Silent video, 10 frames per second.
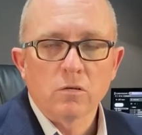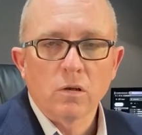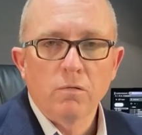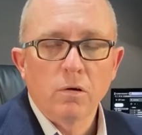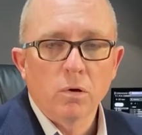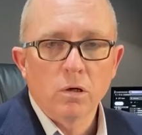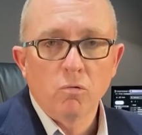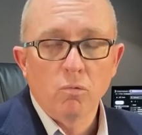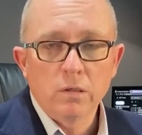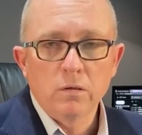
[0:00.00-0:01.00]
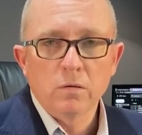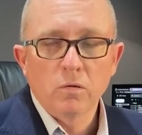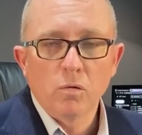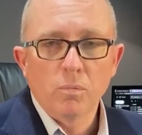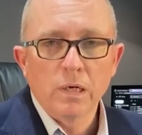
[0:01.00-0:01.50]
So if you want to register
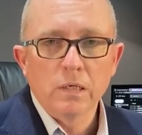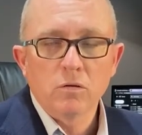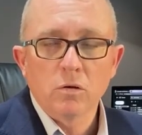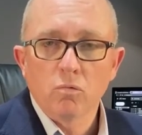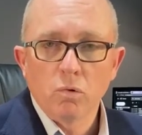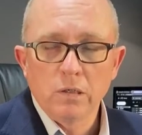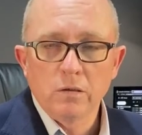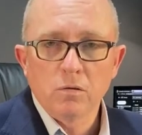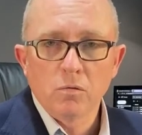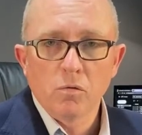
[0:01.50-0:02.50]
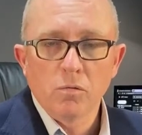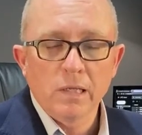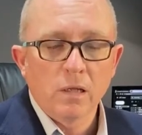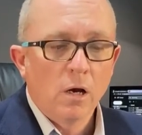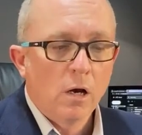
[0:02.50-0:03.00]
for pay-as-you-earn, register for VAT,
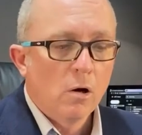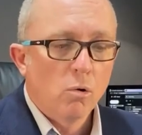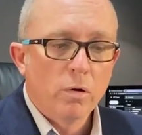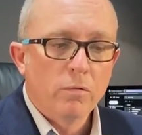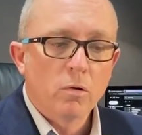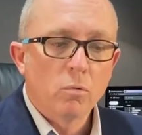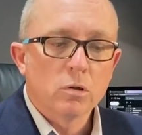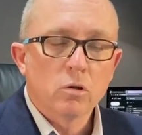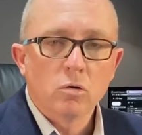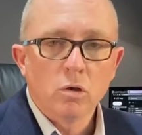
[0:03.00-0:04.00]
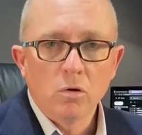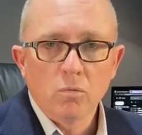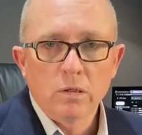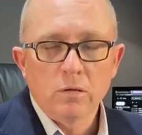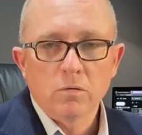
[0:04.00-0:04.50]
or if you want to
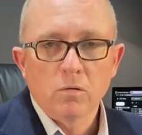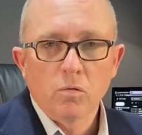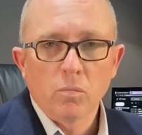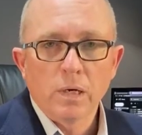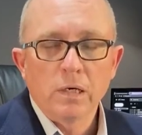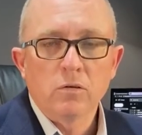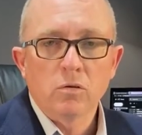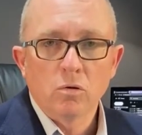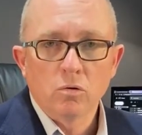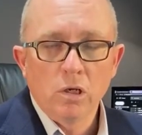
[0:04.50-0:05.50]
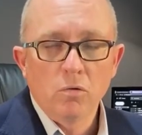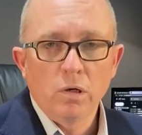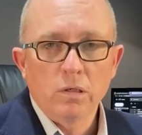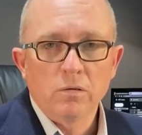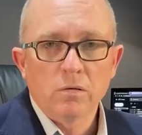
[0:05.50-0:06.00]
deregister for pay-as-you-earn or
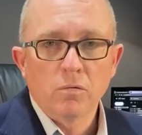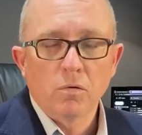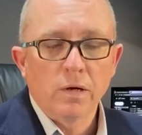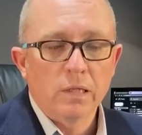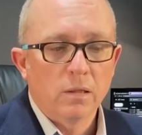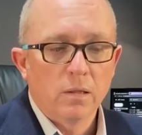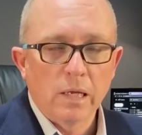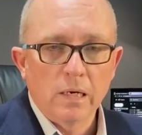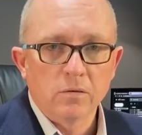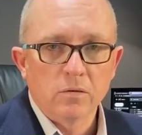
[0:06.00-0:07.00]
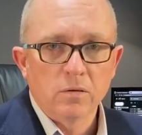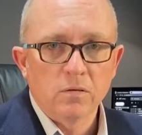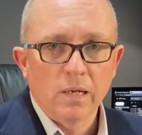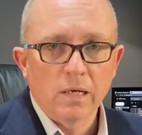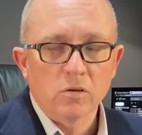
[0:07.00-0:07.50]
deregister for VAT, that is the
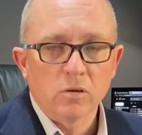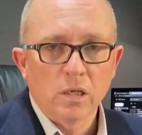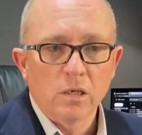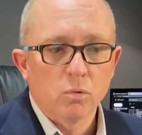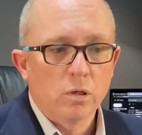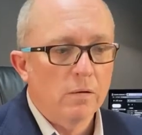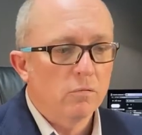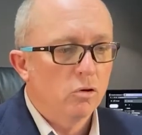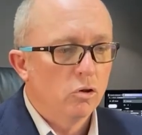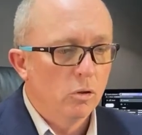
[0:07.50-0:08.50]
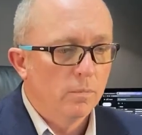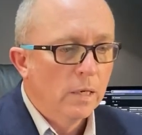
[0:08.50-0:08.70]
selection that you would have to do.